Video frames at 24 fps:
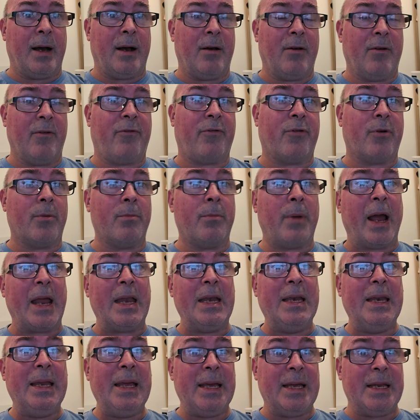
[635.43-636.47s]
For my
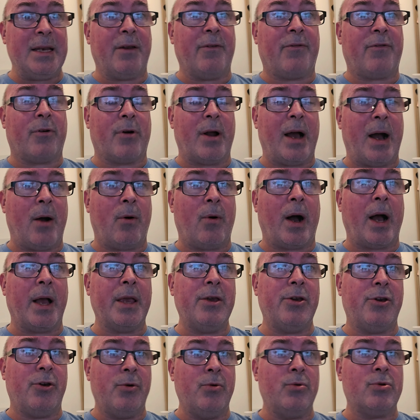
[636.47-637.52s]
need, for how I
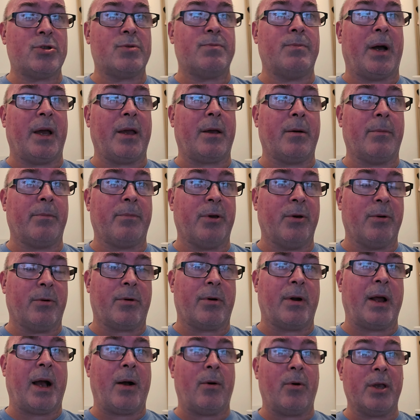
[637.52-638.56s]
use my
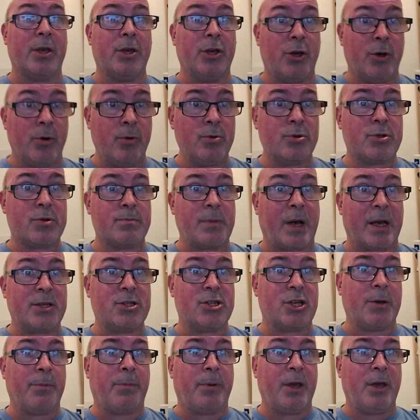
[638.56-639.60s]
computer, how I use my
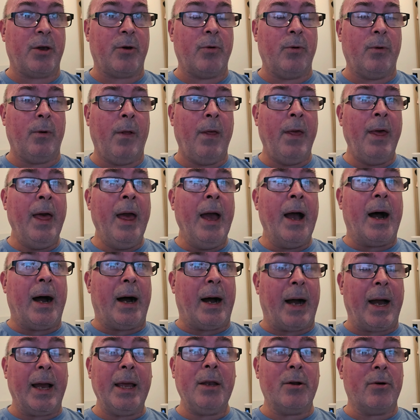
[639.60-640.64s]
GPU,
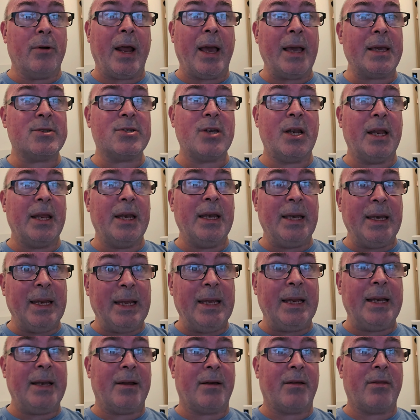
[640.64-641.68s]
I don't actually
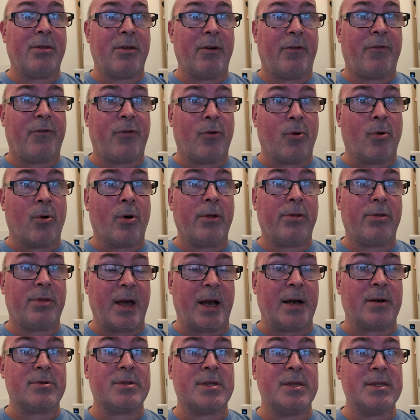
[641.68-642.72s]
need the
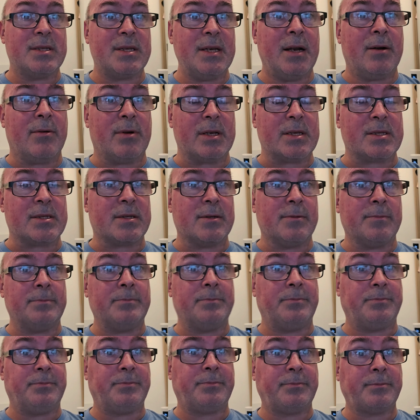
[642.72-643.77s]
4000 series.
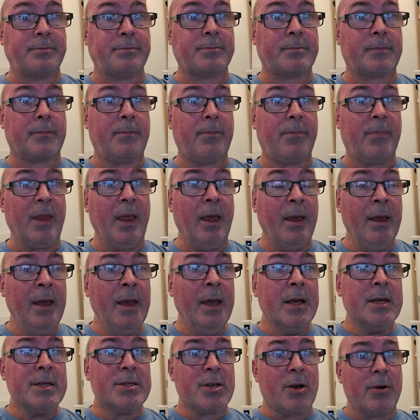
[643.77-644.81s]

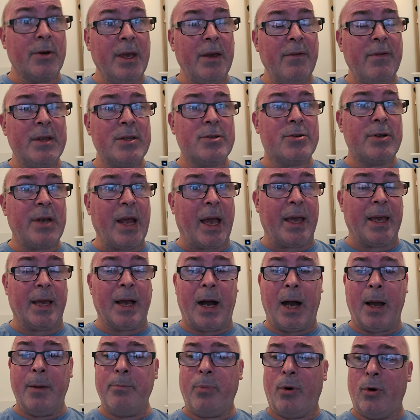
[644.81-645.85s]
So even today,
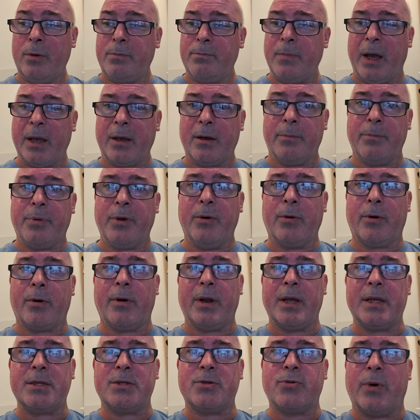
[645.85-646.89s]
I bought my computer
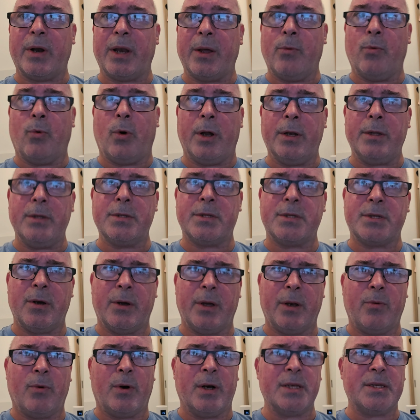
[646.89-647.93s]
in 21, so
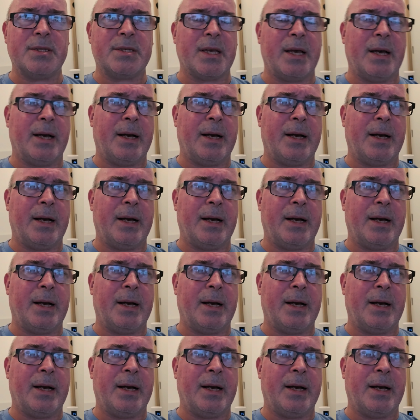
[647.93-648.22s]
it was